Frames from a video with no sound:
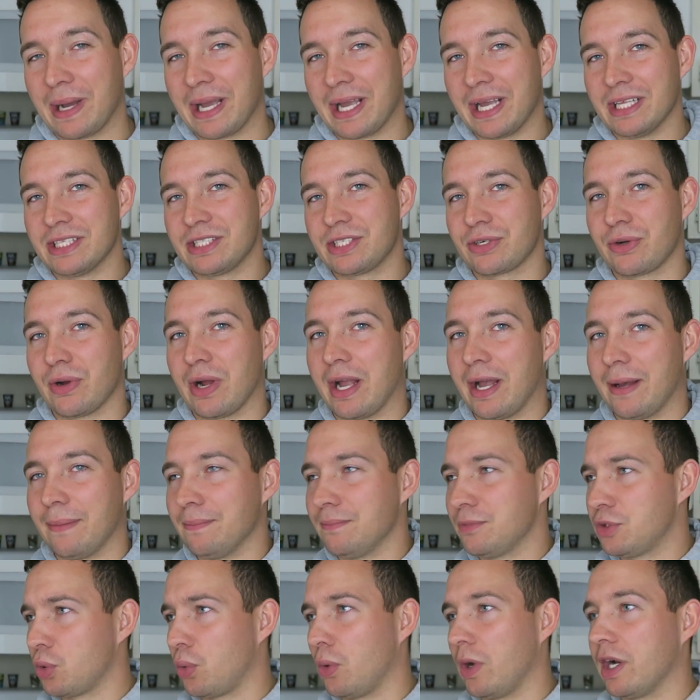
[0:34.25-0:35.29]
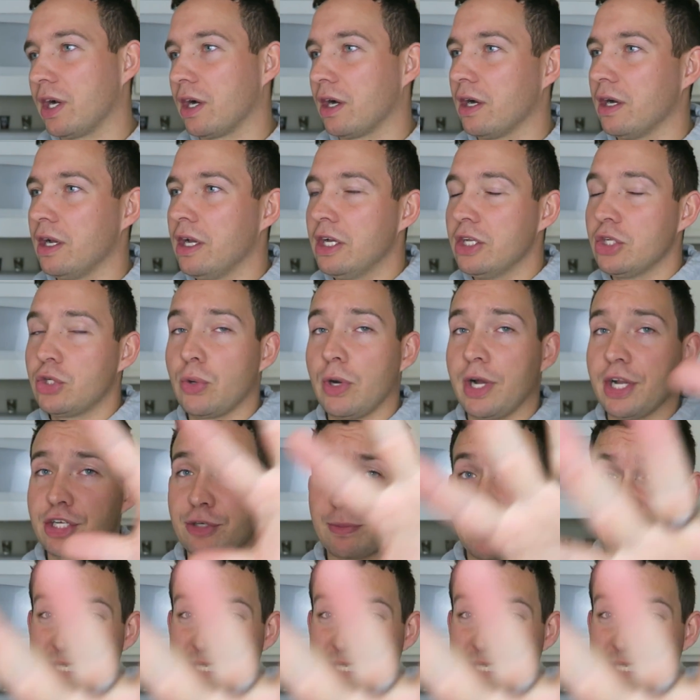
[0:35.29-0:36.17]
My Instagram, Twitter, Twitch,